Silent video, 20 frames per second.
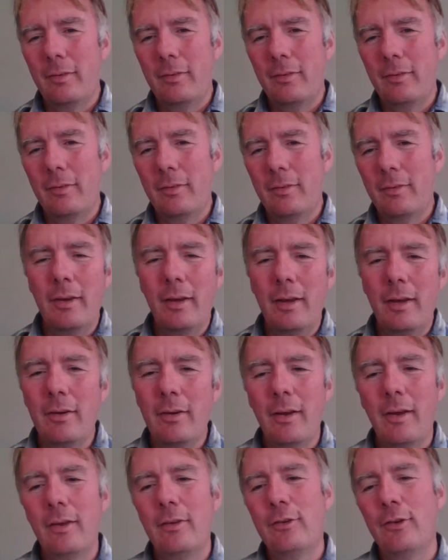
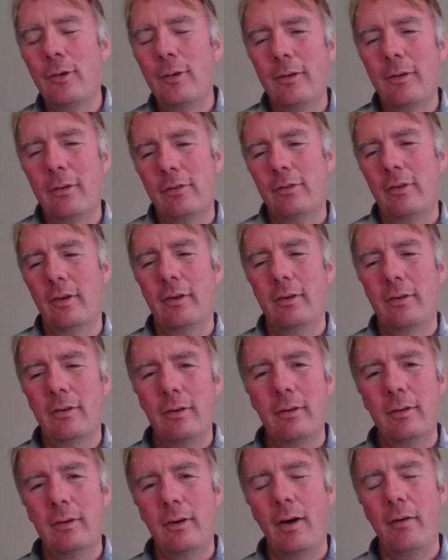in doing this study, do
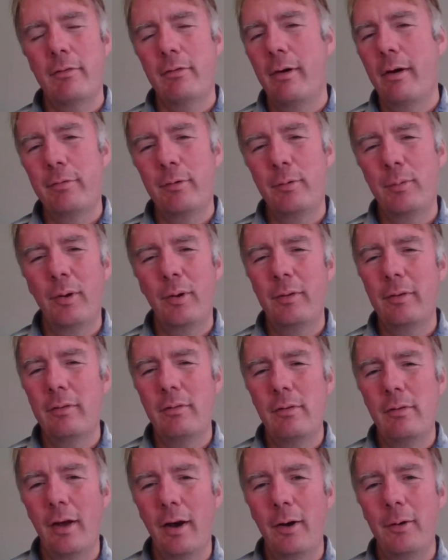you cover everyone?
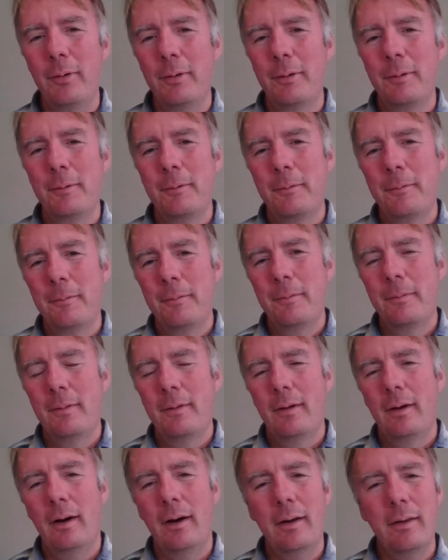No.
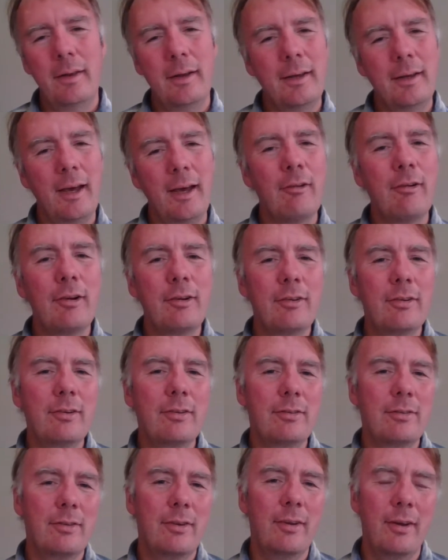Are there
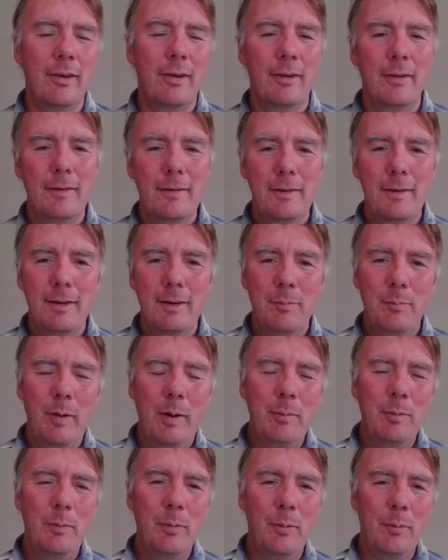characters that
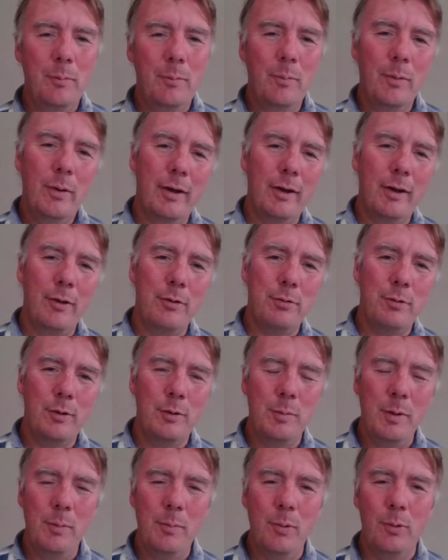maybe when I go through in a
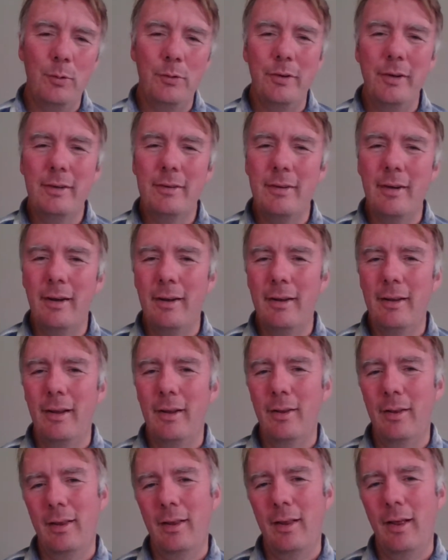bit more
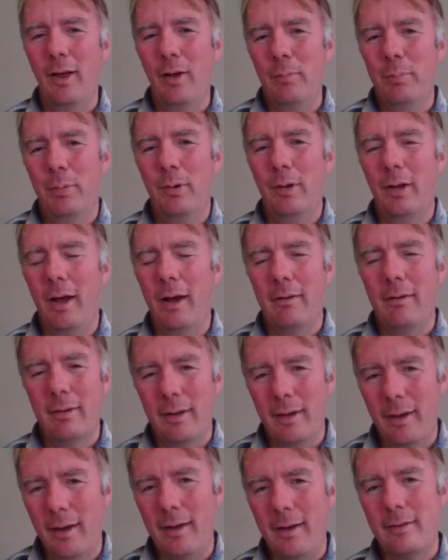detail, I'll pull out?
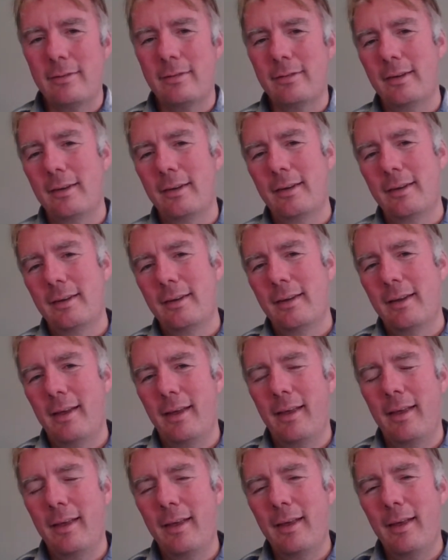Yes.
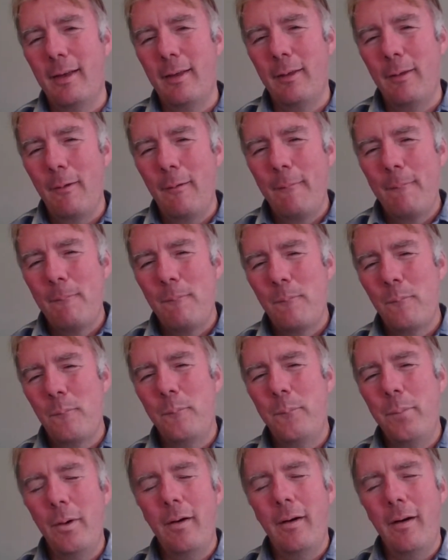Yeah.
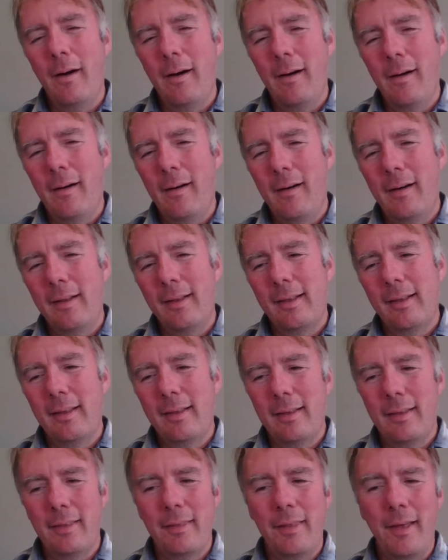But
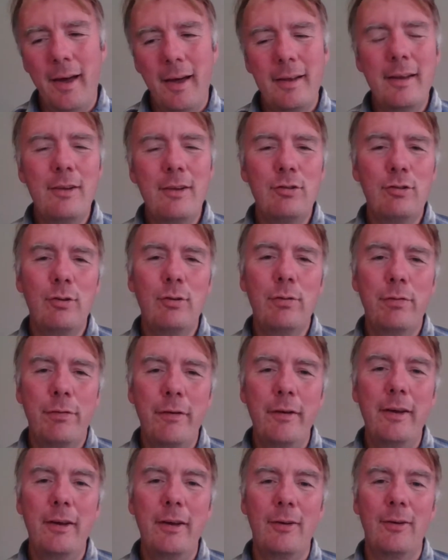that initial
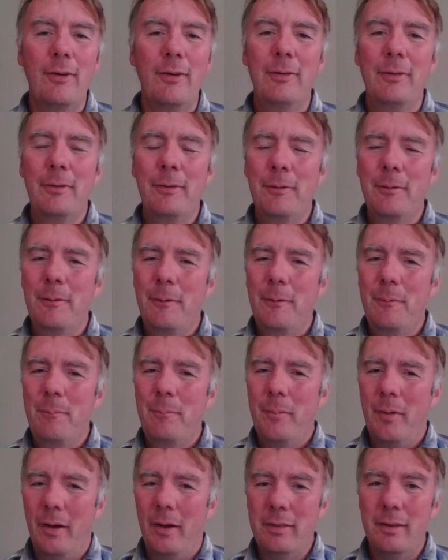feel,
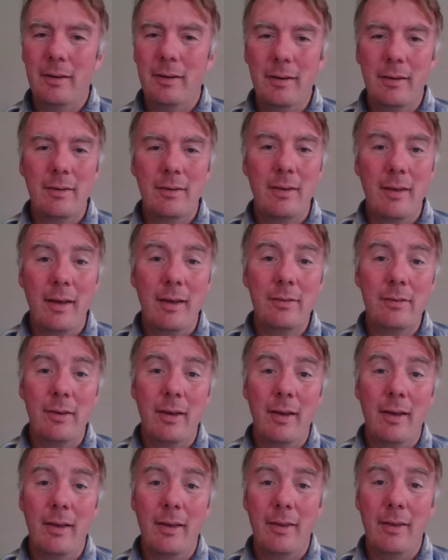I think, is a